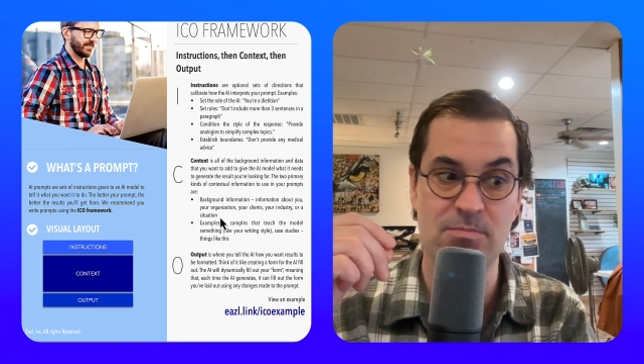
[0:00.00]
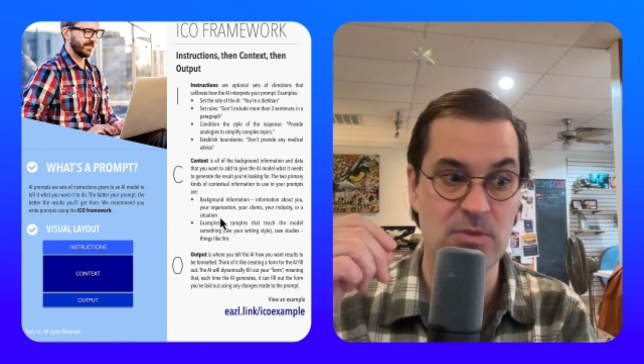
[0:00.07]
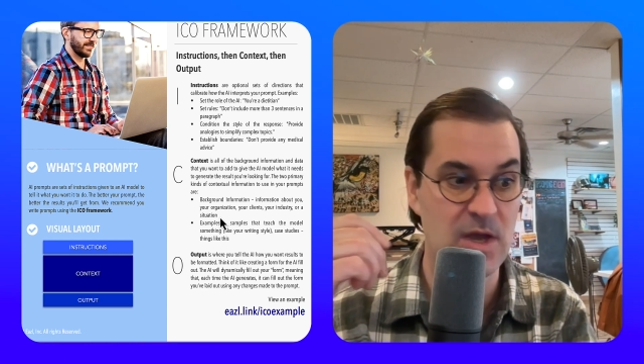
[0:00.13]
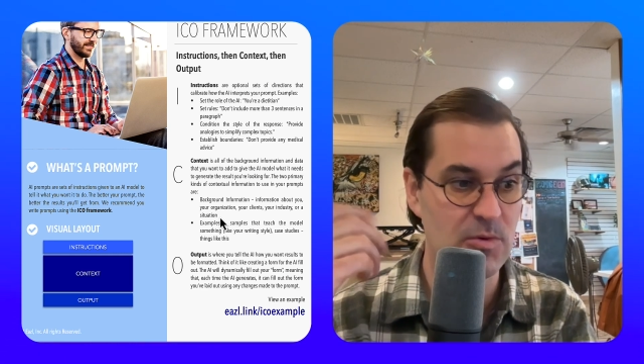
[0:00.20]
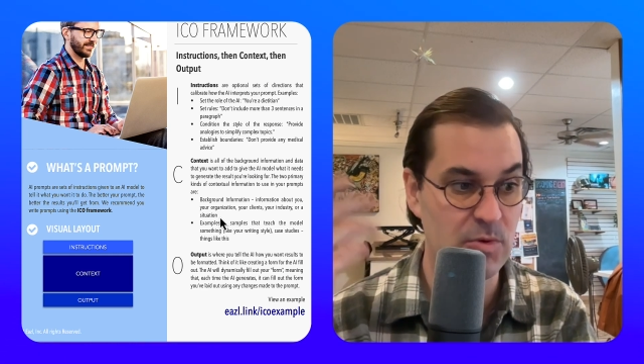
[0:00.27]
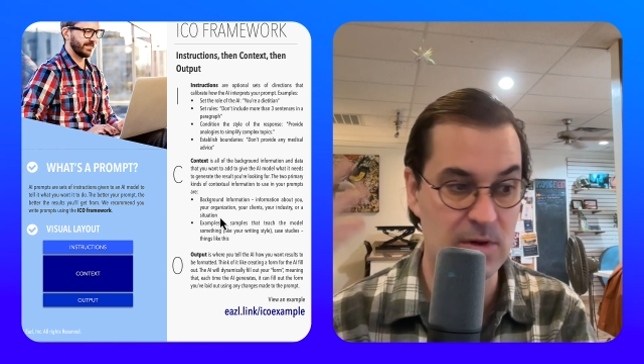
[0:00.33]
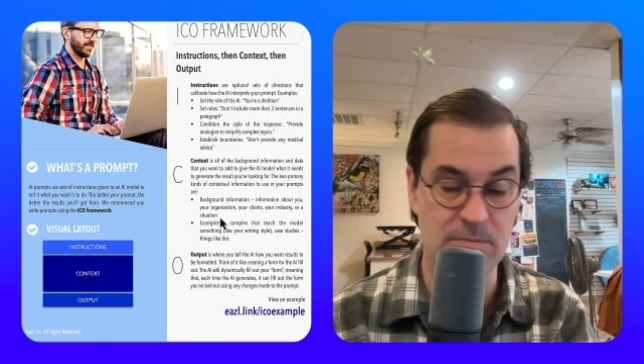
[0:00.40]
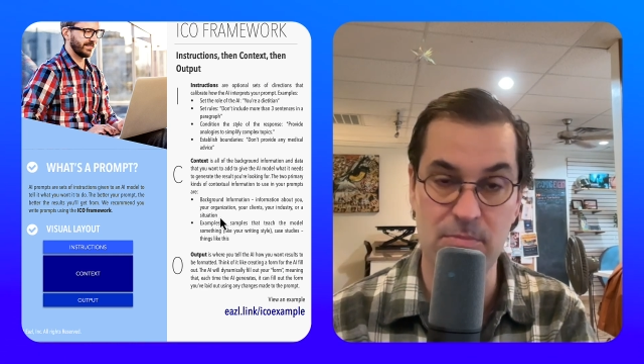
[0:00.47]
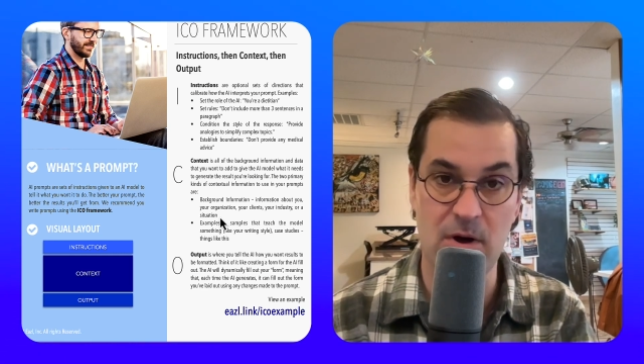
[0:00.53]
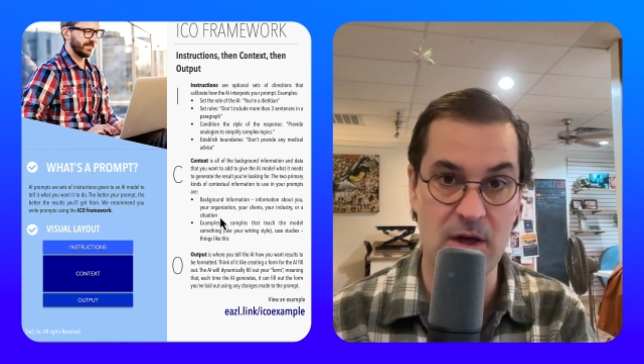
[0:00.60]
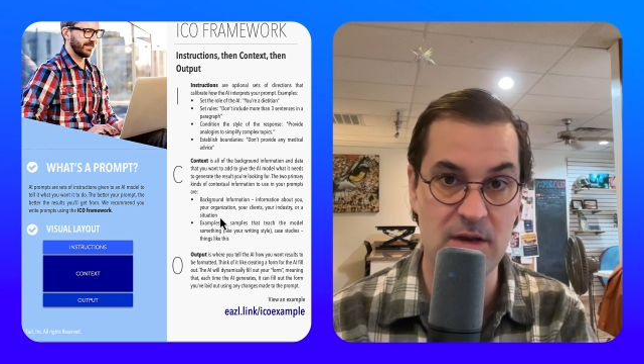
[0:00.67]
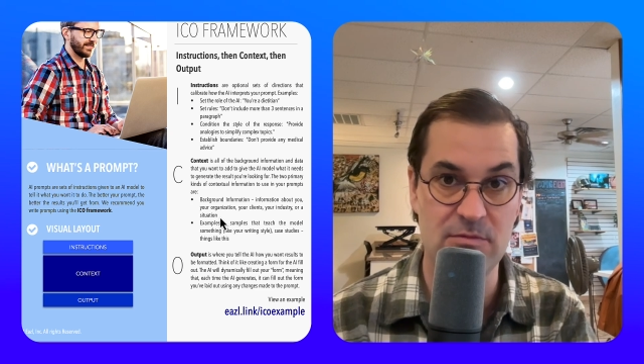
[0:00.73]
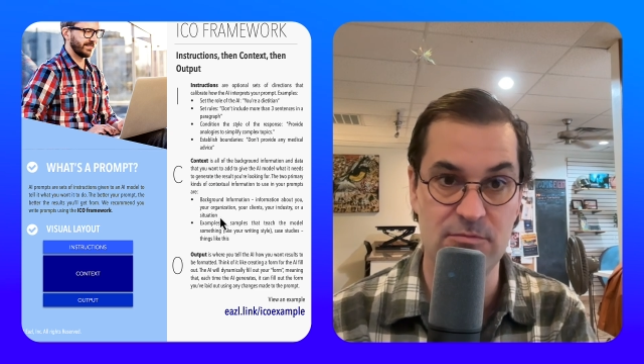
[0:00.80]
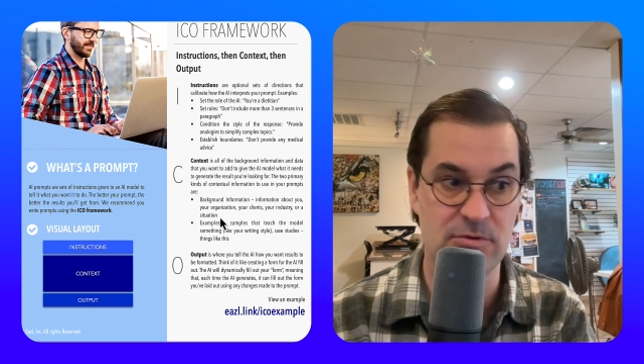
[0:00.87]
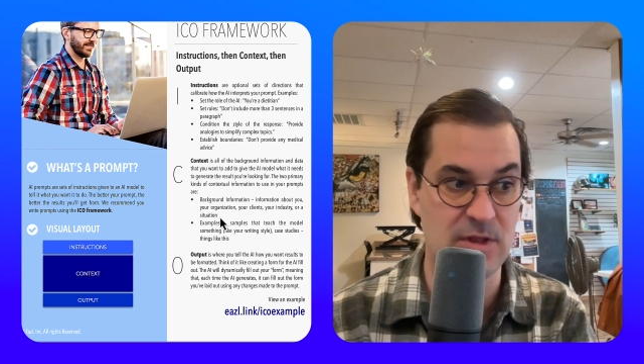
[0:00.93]
I went and
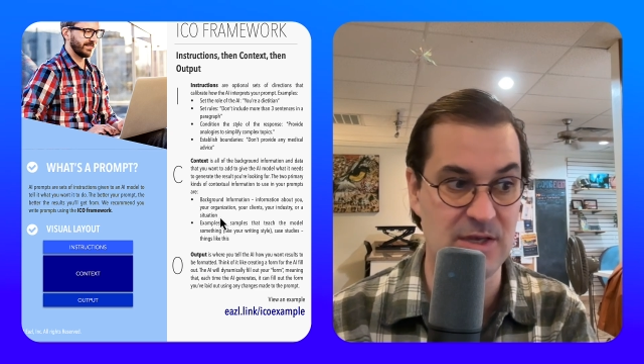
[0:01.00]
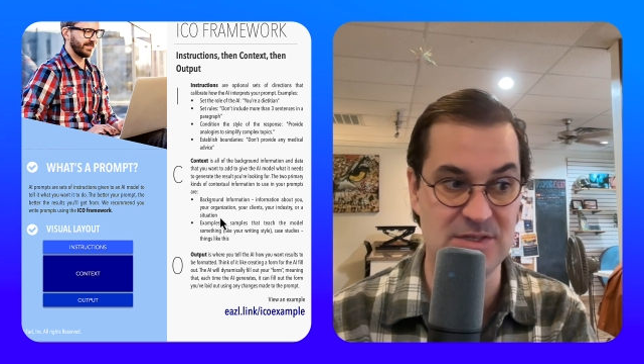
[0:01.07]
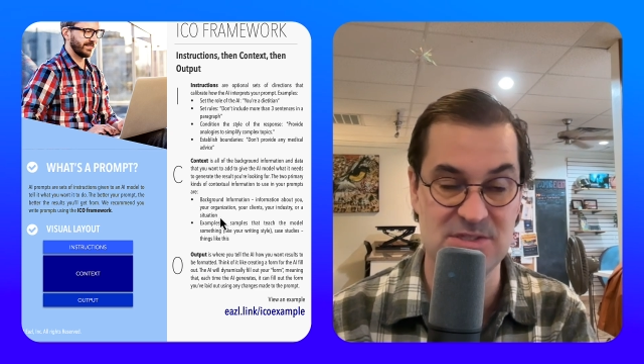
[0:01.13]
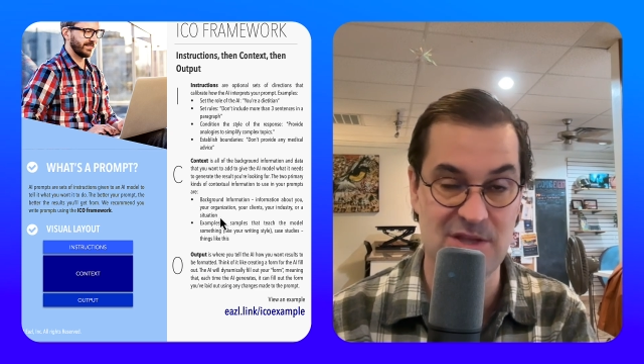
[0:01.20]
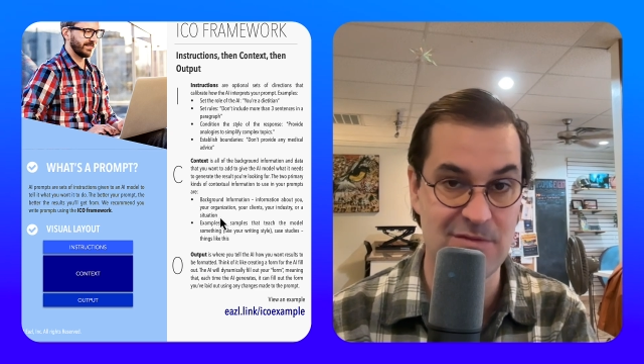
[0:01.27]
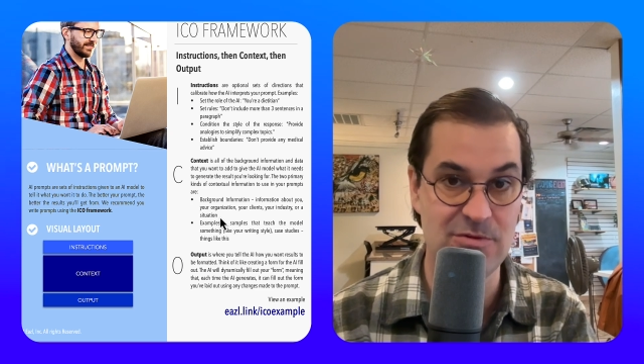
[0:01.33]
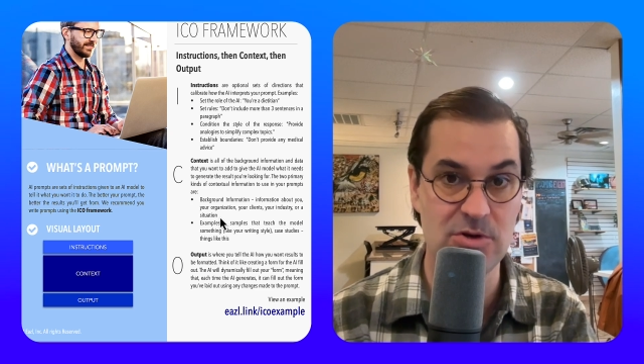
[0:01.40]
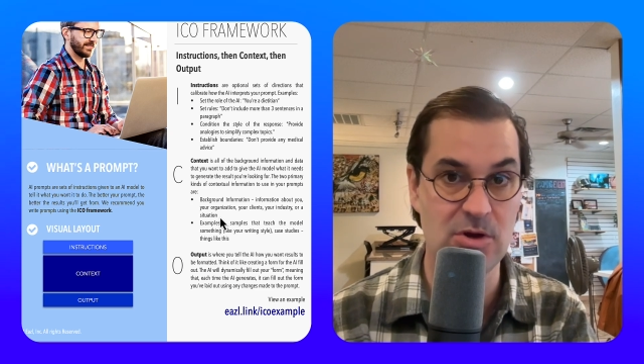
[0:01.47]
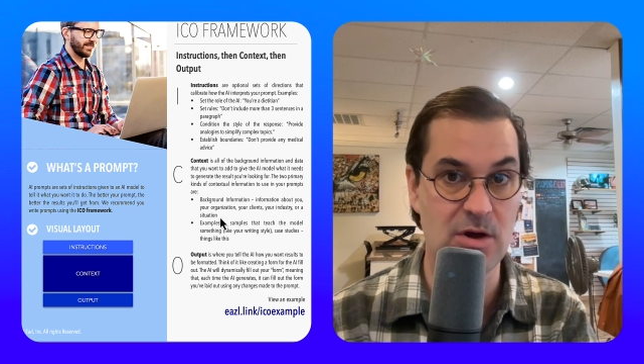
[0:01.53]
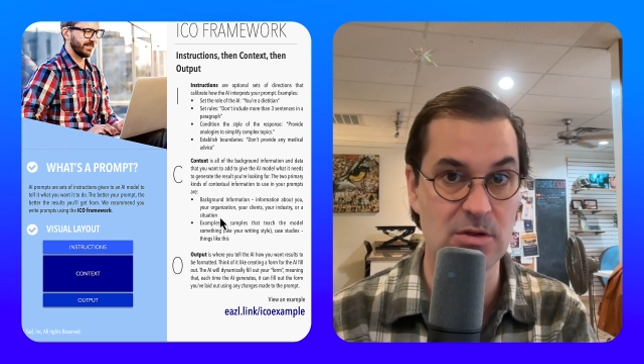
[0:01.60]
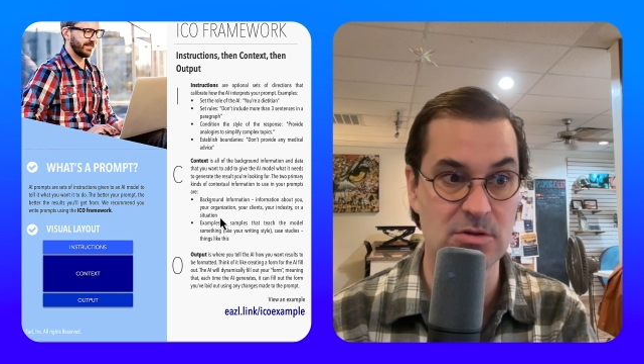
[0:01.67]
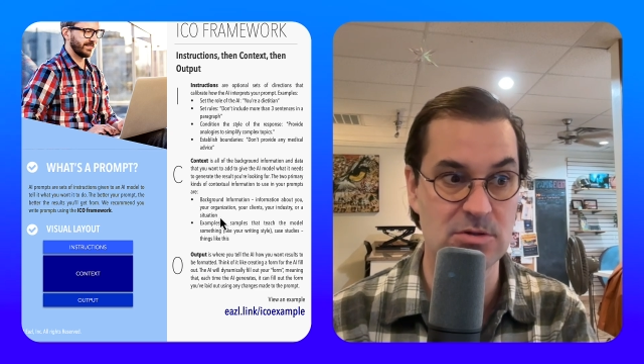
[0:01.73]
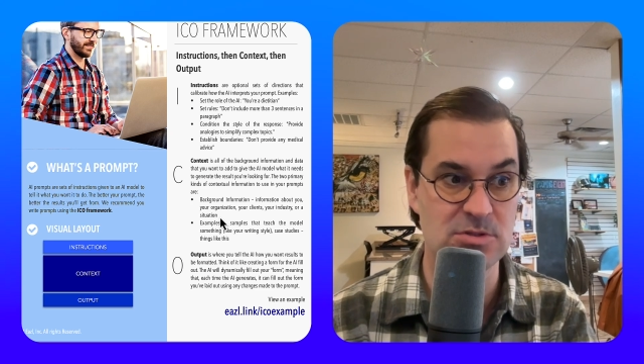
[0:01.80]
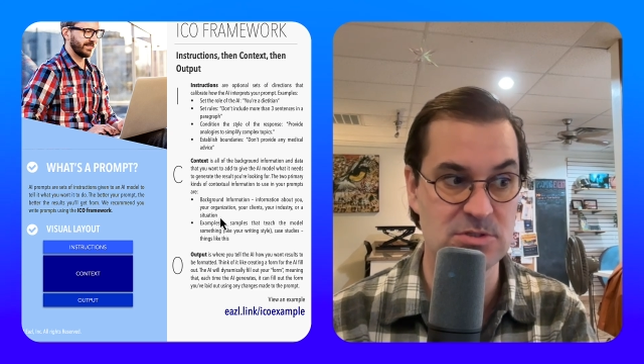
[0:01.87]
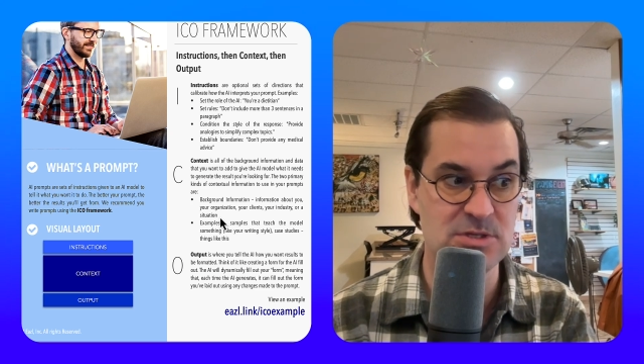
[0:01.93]
bought it for like
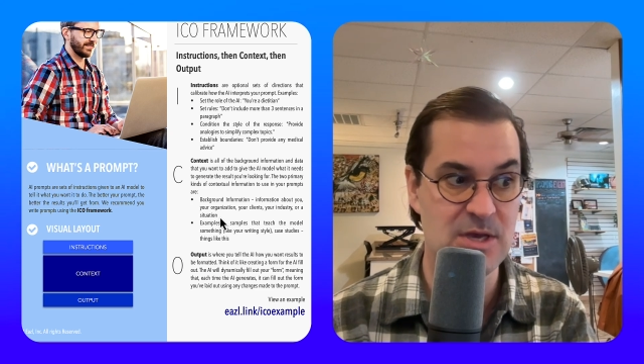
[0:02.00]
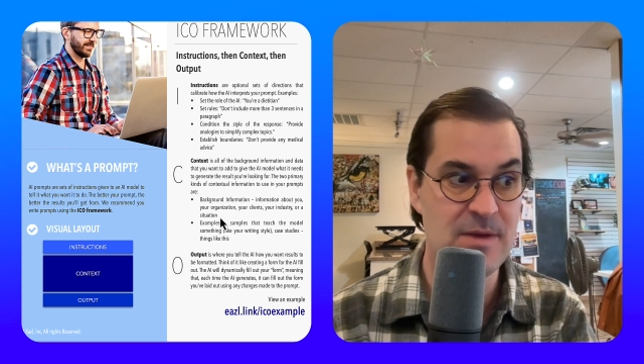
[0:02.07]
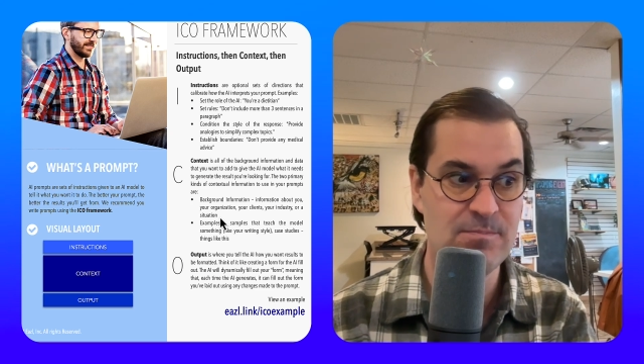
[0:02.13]
$7